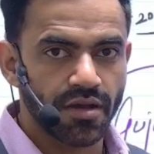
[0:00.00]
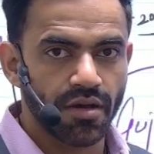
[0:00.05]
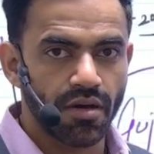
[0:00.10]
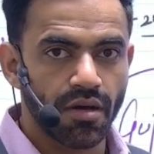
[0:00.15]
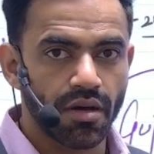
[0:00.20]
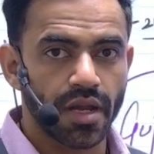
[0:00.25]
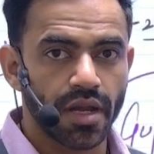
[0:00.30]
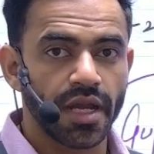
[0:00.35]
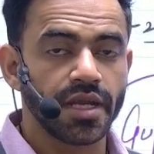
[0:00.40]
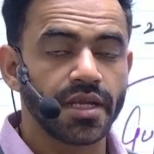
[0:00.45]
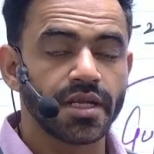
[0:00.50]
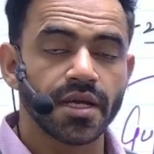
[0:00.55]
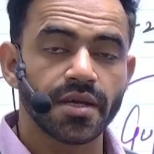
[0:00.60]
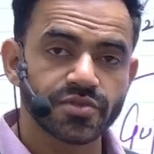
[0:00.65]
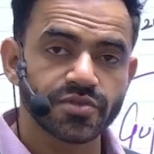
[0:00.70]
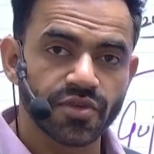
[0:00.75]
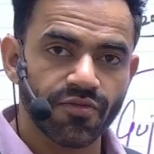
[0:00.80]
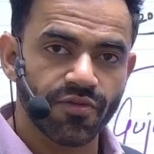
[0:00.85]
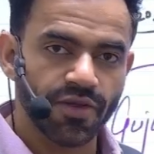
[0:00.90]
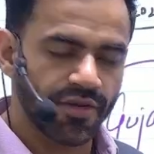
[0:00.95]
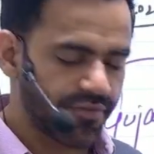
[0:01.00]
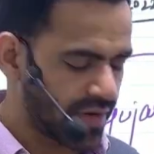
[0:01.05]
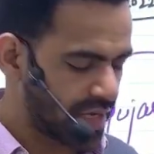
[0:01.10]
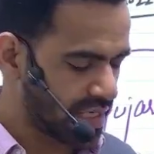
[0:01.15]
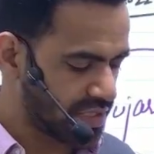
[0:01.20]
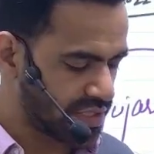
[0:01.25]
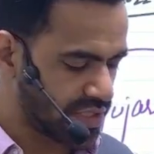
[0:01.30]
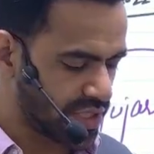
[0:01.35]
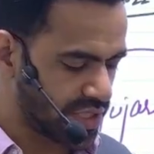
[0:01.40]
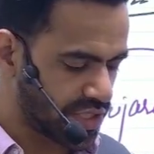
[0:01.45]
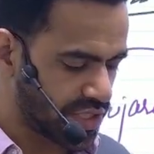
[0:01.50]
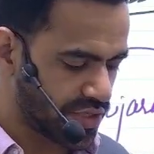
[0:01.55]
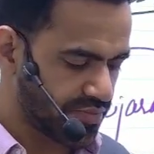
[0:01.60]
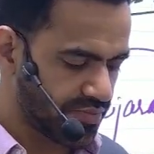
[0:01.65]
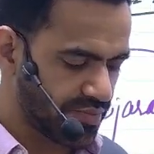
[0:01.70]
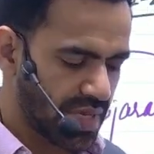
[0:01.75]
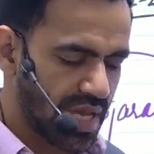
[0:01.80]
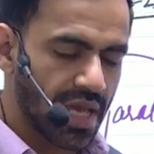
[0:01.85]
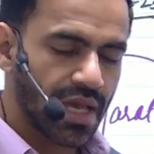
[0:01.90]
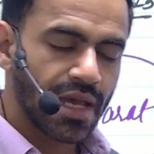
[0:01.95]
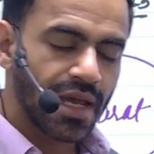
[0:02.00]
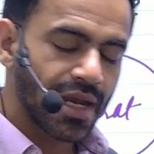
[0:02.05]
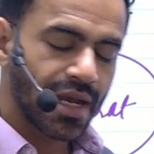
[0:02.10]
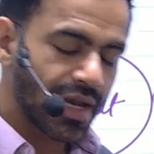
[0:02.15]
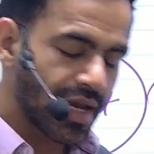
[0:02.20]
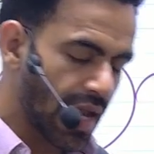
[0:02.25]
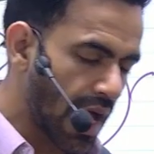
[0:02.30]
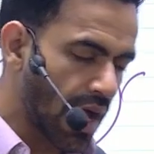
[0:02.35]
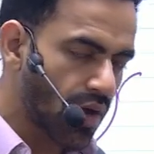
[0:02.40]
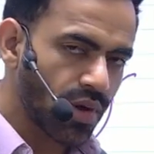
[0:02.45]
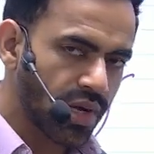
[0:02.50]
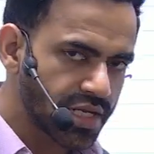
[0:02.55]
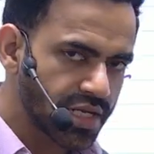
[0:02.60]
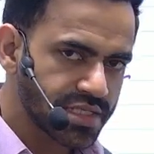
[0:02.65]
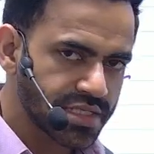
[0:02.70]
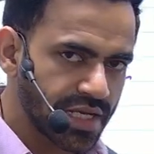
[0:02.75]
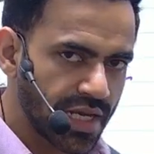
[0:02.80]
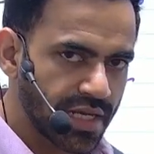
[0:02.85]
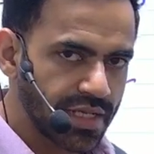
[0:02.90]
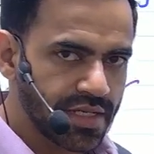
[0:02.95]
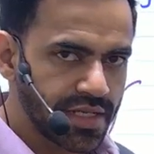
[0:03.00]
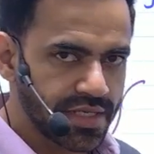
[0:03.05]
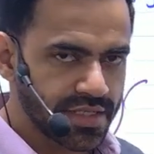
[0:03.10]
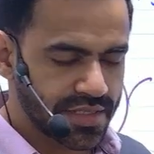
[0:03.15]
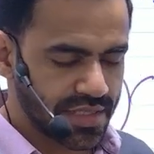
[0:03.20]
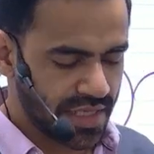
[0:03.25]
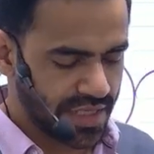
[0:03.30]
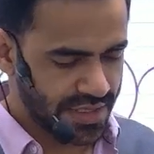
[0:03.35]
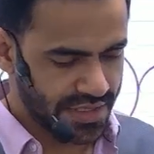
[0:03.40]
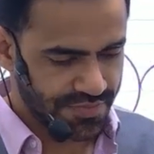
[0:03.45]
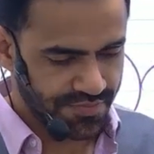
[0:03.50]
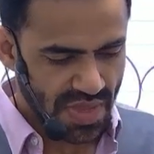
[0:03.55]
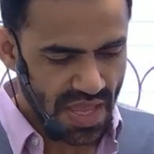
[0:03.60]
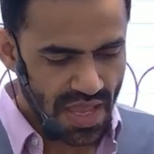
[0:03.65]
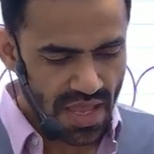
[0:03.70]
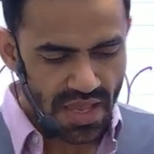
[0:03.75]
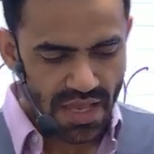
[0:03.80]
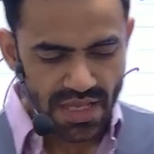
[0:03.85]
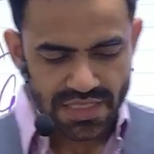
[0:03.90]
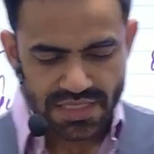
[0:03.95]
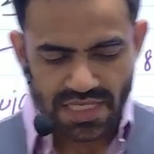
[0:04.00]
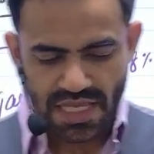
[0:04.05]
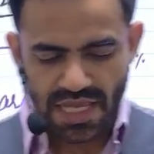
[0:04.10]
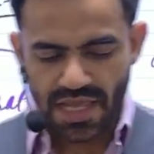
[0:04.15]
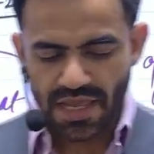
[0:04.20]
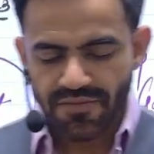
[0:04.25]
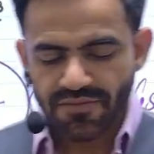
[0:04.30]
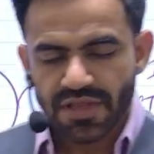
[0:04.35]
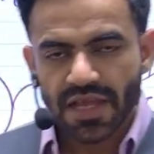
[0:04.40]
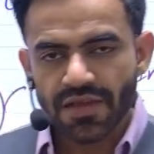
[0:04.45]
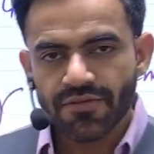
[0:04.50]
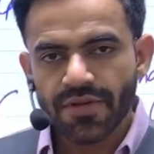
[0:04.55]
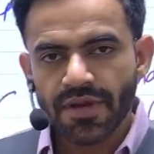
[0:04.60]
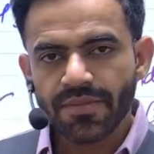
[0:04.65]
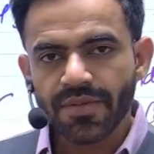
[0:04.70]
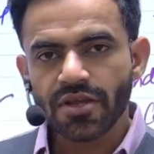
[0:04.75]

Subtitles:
or in terms of infrastructure. Now understand these things. See, if there will be